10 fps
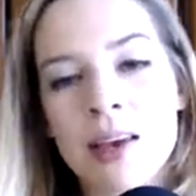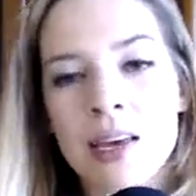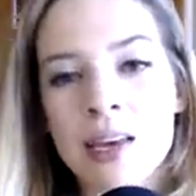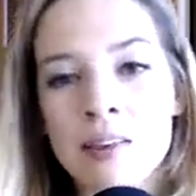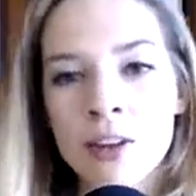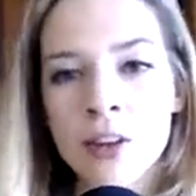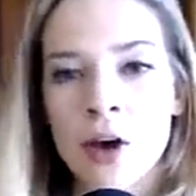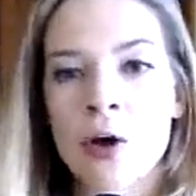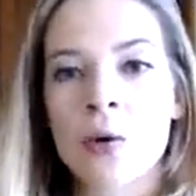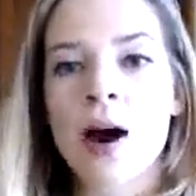even
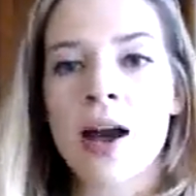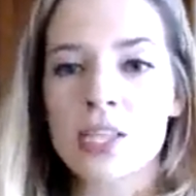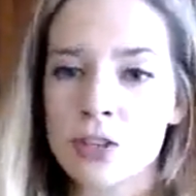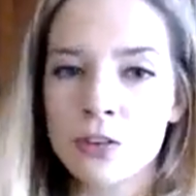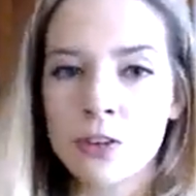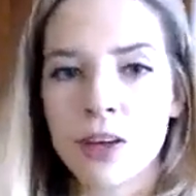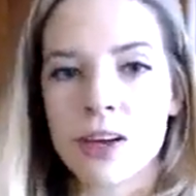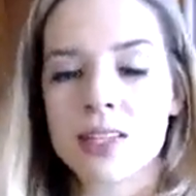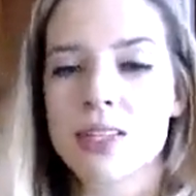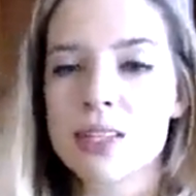though I do feel like
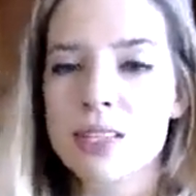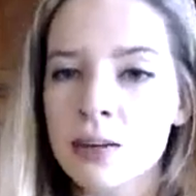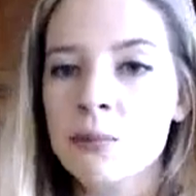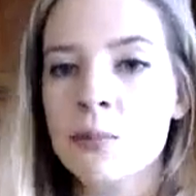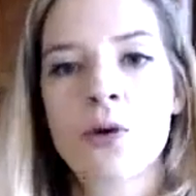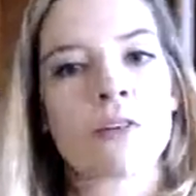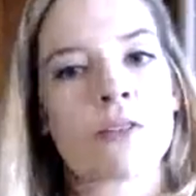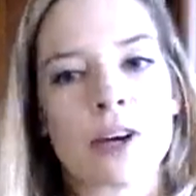it's still important for